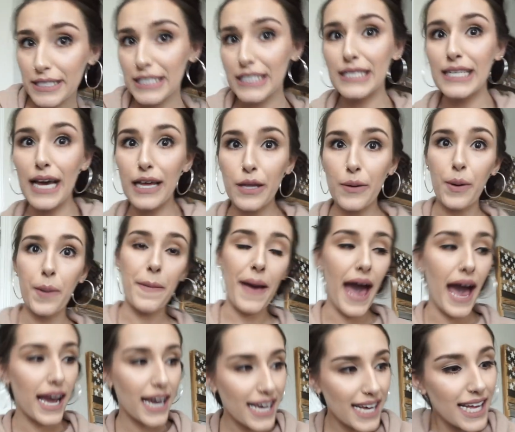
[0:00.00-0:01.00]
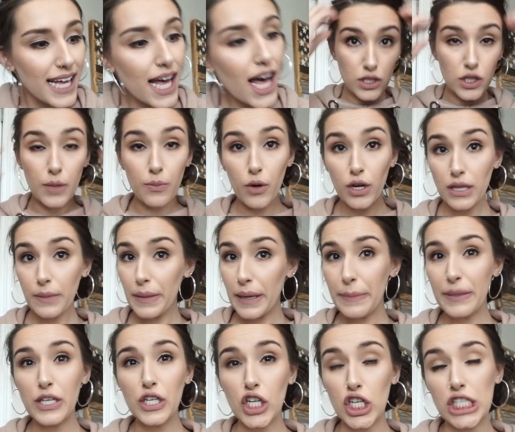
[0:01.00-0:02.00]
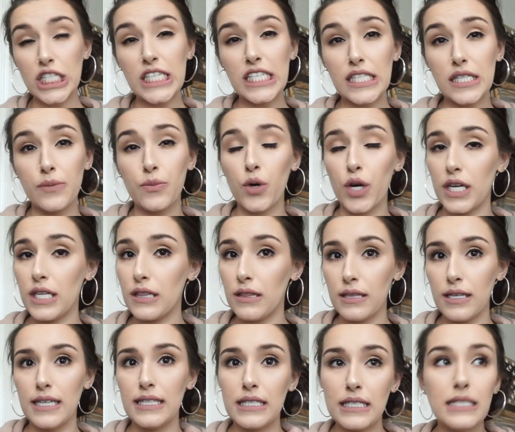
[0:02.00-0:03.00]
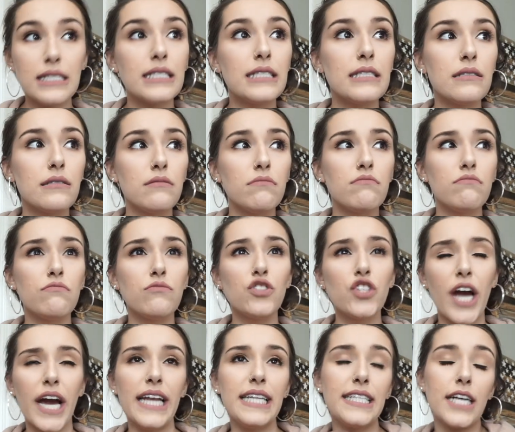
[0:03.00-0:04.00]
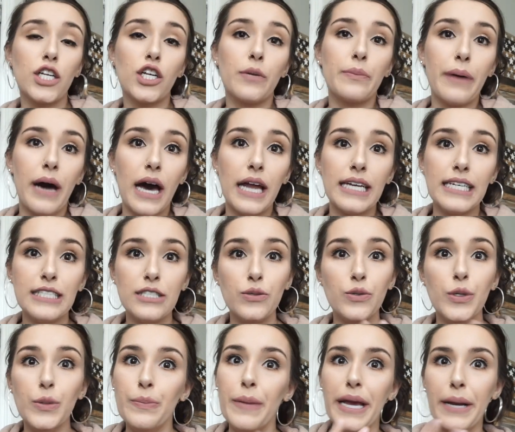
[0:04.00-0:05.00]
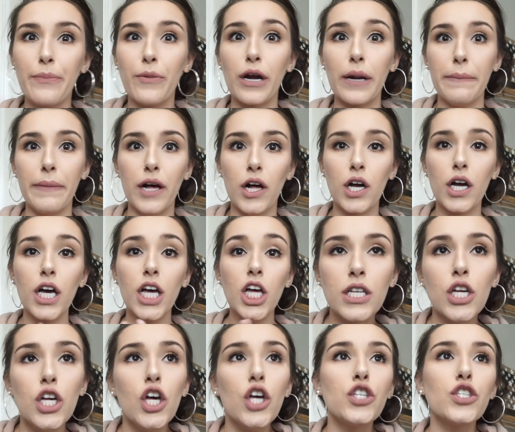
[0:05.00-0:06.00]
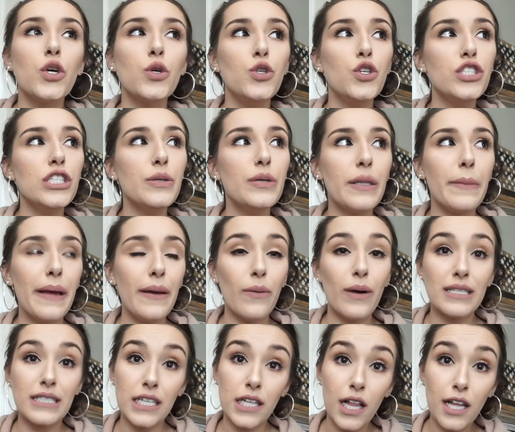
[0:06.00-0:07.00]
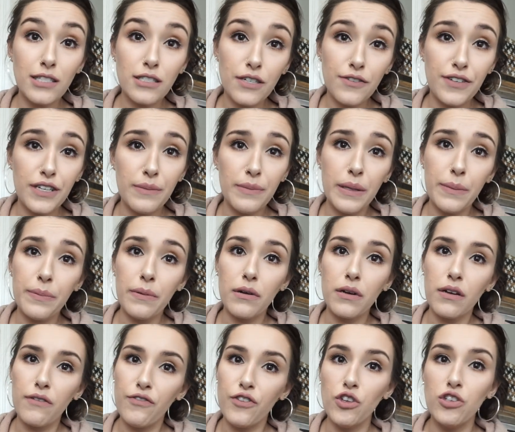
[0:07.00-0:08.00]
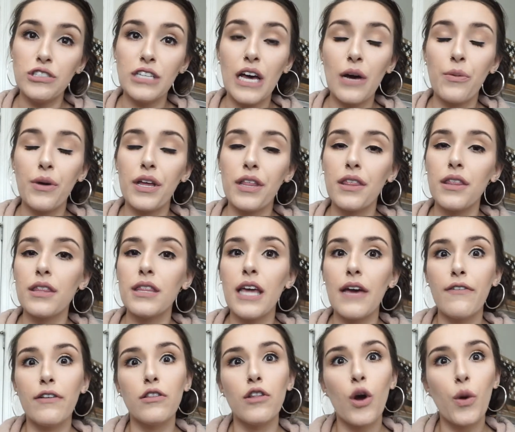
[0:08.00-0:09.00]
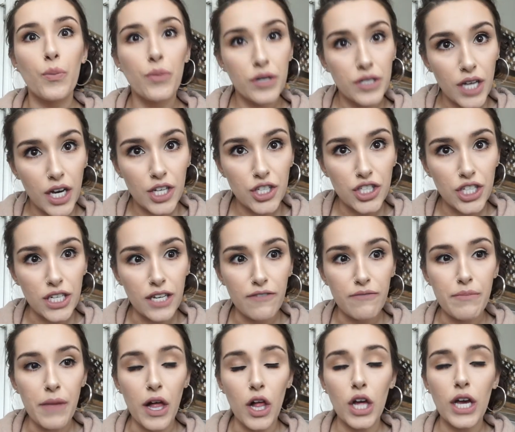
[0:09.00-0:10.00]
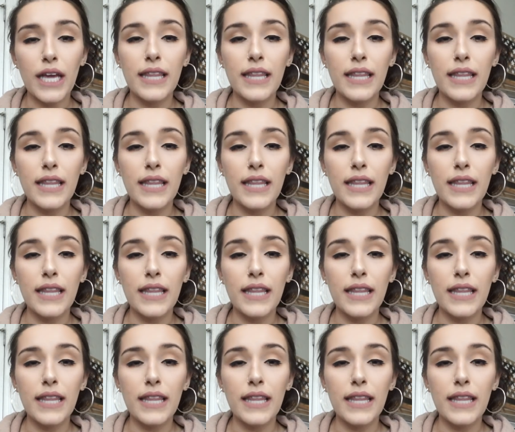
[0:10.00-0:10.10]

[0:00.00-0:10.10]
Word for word: now that we're back. The more the baby nurses, the more it's trying to tell your body to make more milk. So usually when a baby wants to cluster feed, people confuse that with they have a low production of milk,